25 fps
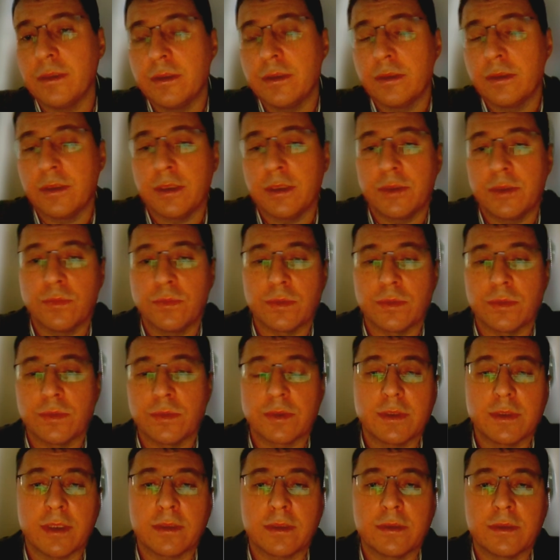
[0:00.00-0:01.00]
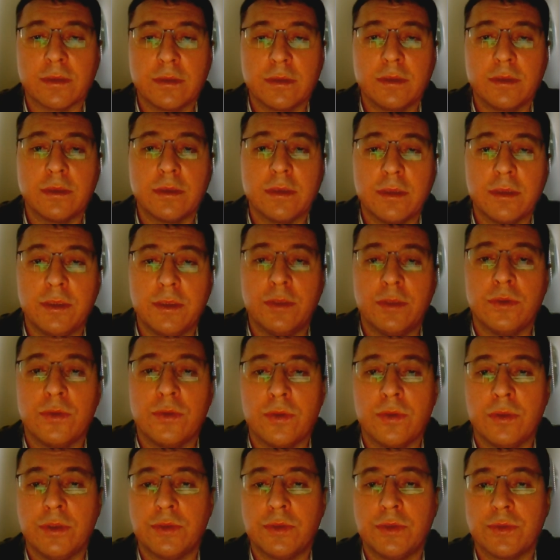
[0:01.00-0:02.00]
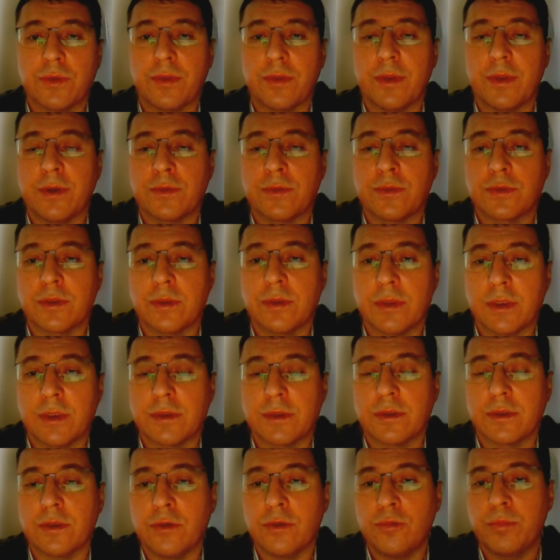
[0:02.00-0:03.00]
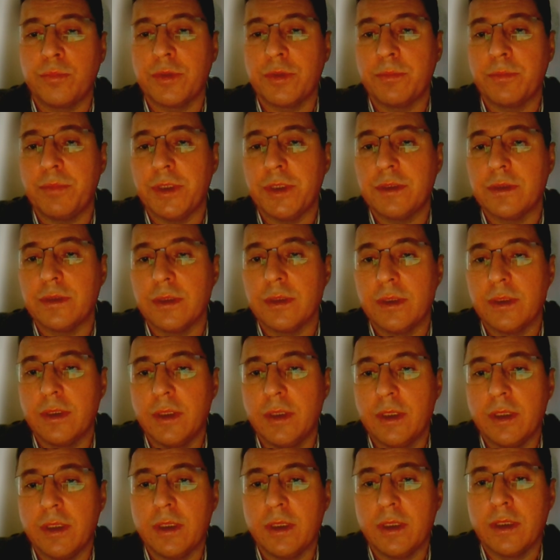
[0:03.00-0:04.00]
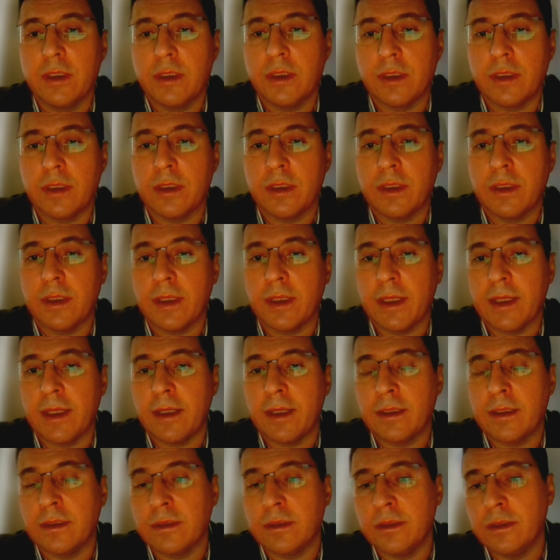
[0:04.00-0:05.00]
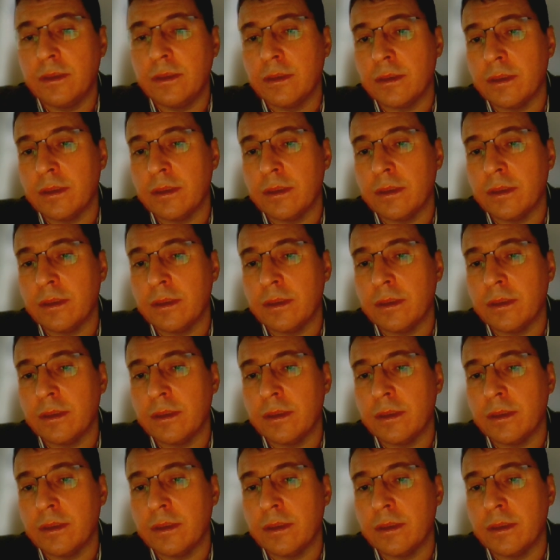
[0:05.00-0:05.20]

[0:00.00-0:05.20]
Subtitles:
It was started in early 2000 as an open pit, and